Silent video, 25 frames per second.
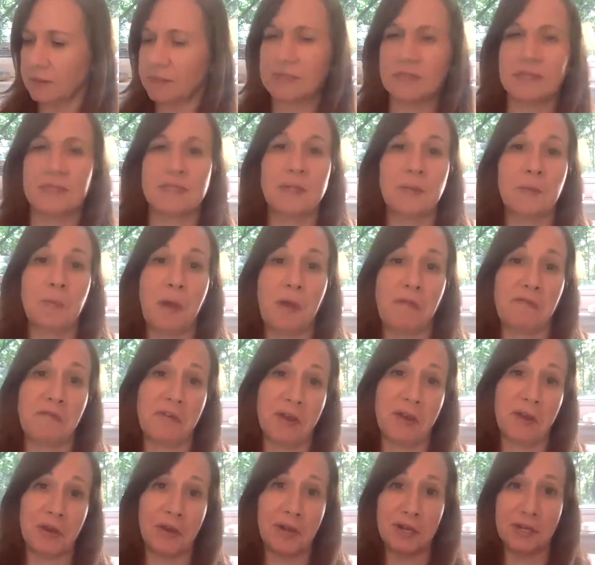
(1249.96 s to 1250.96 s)
dip my
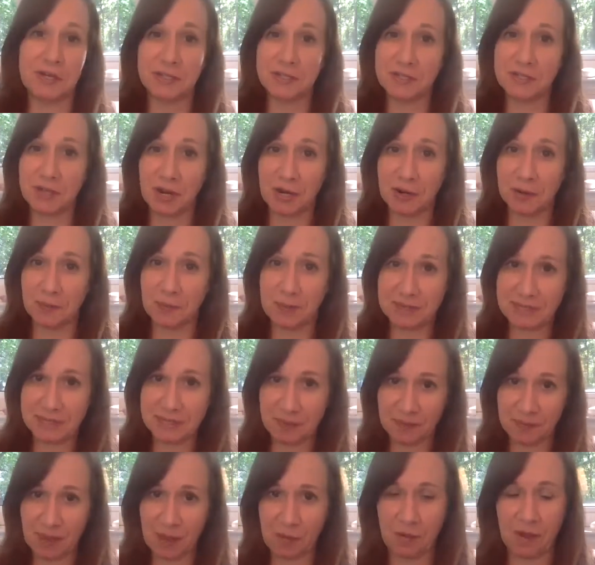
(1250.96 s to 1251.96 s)
finger in so I don't mess
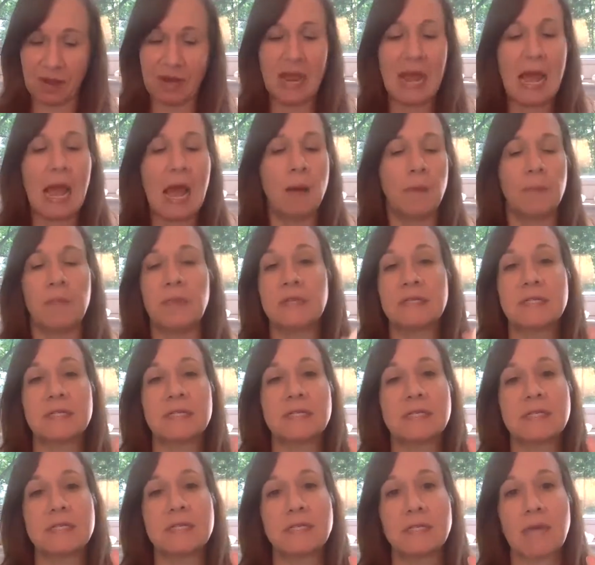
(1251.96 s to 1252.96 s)
up that one. This
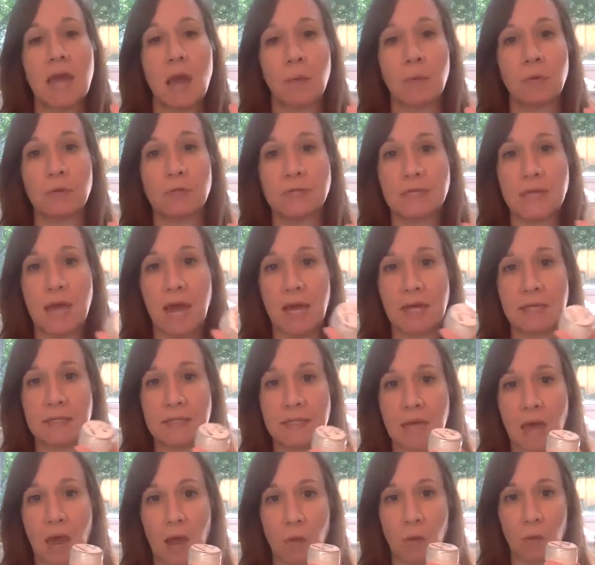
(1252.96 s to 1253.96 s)
is a sample
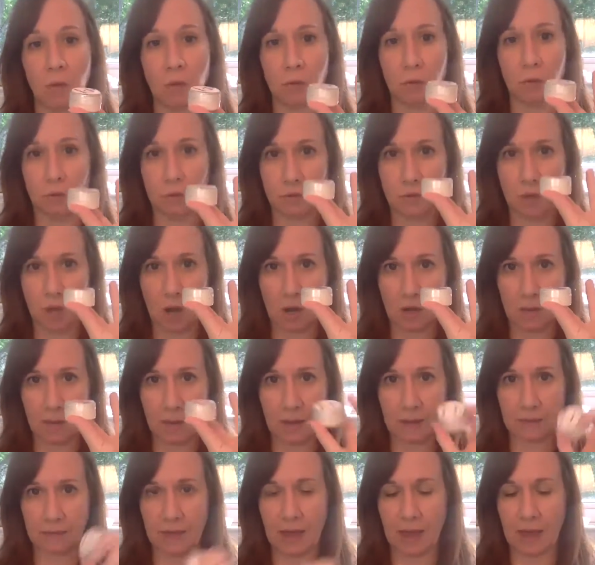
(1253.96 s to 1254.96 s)
size. I will talk
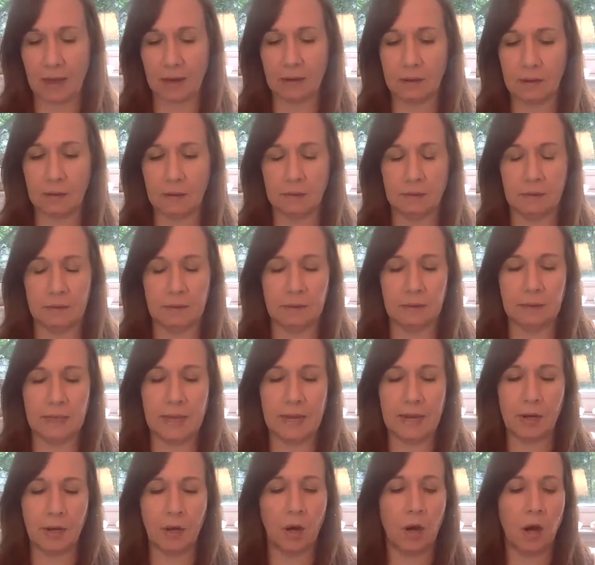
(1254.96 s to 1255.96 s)
about that
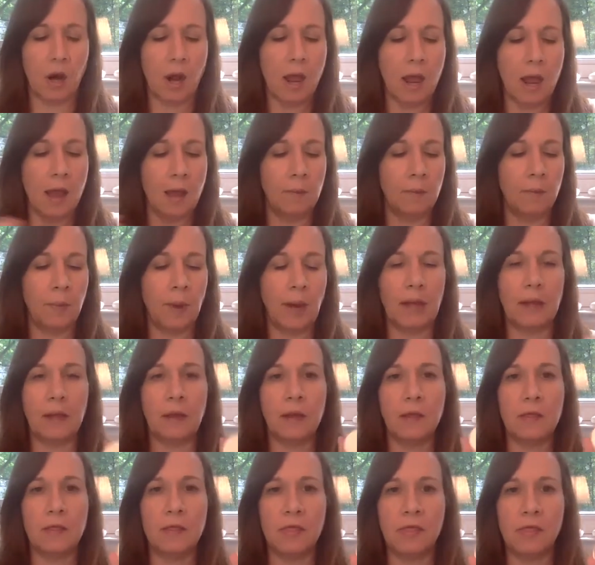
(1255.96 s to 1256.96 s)
later, but
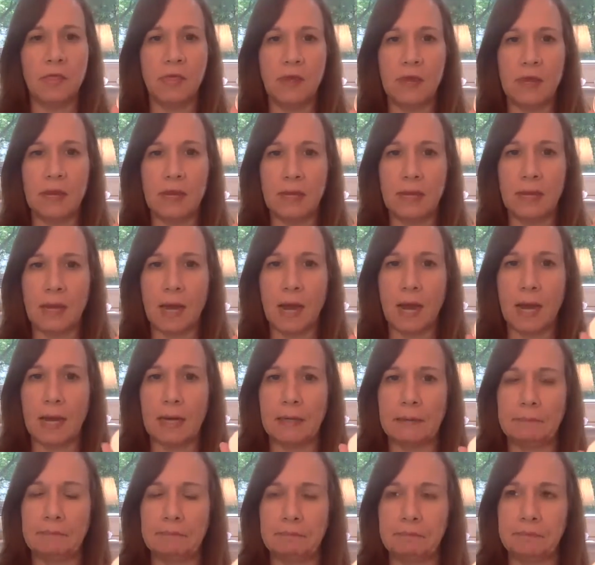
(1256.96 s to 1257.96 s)
the
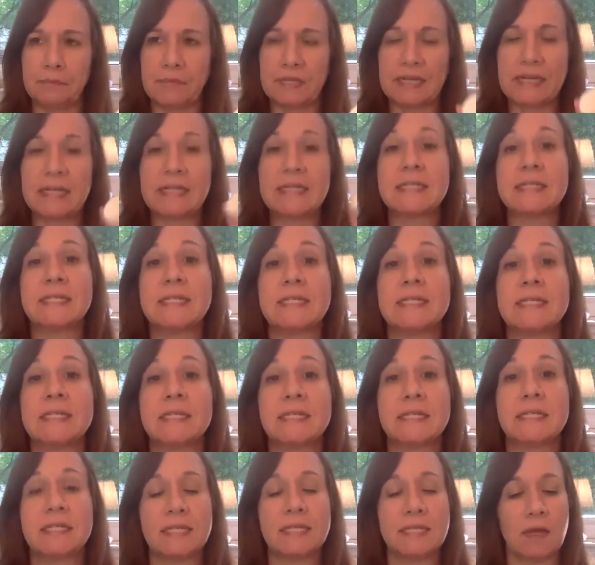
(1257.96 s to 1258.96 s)

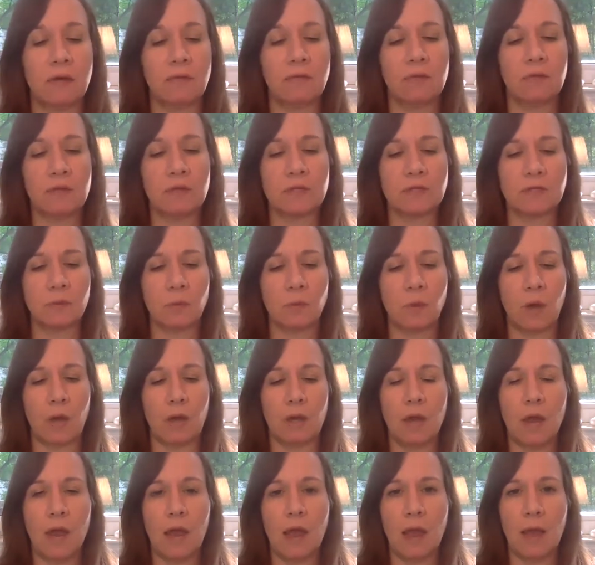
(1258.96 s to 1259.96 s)
consistency of this
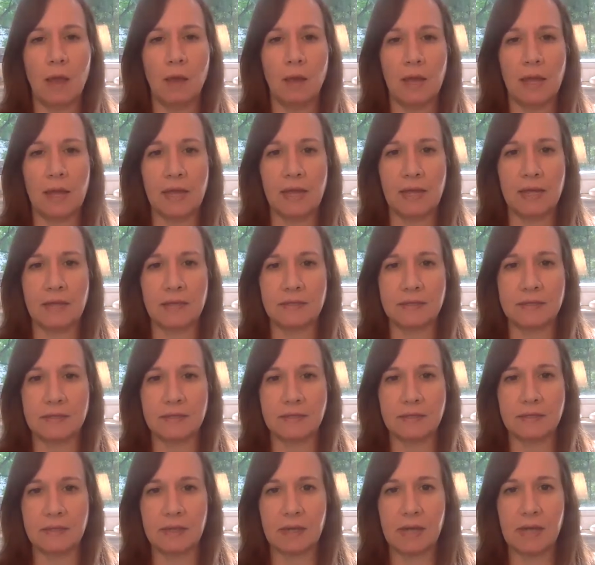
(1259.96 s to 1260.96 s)
one
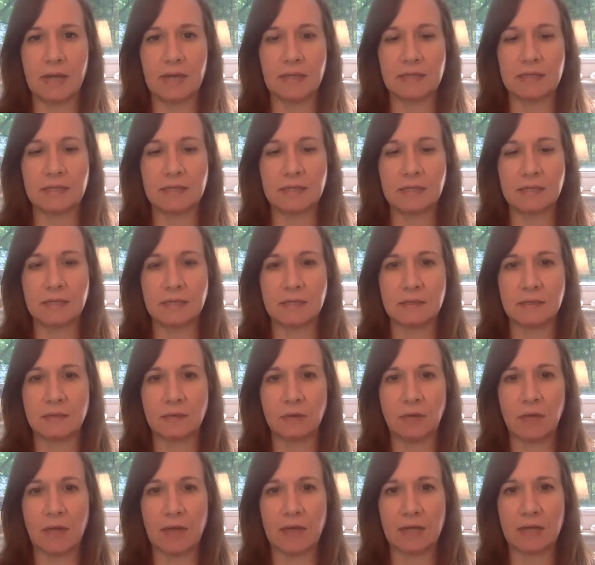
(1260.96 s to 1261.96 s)
is, it's
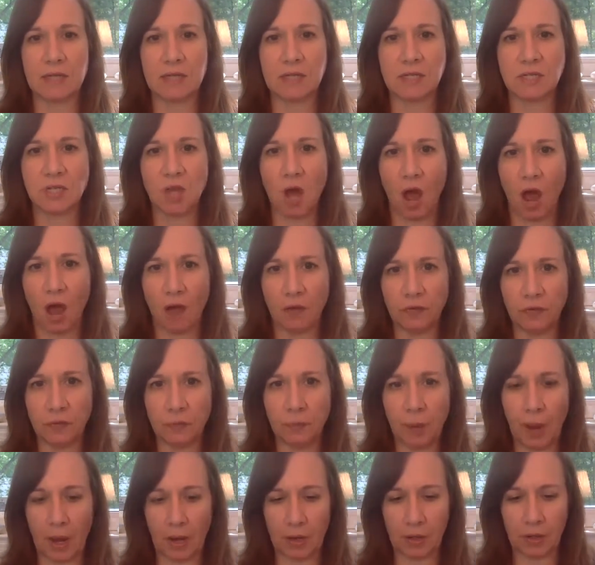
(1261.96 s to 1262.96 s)
like a soft
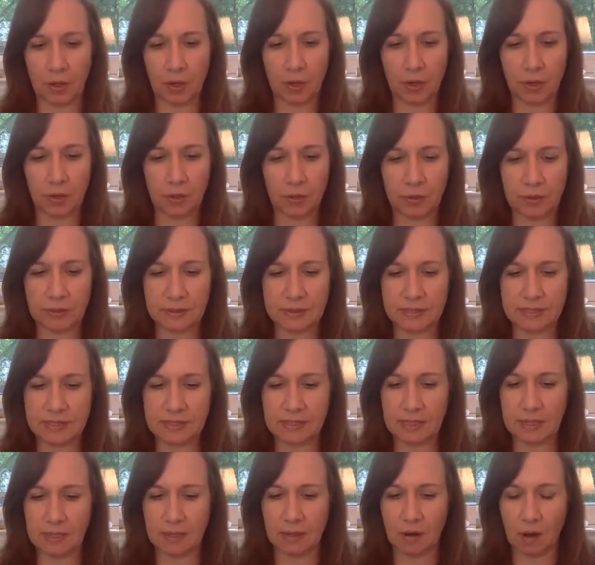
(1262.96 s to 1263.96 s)
butter. You can
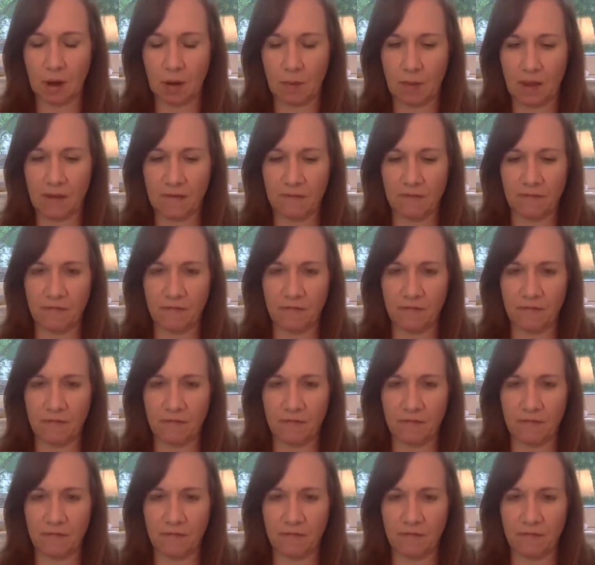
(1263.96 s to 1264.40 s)
see it on my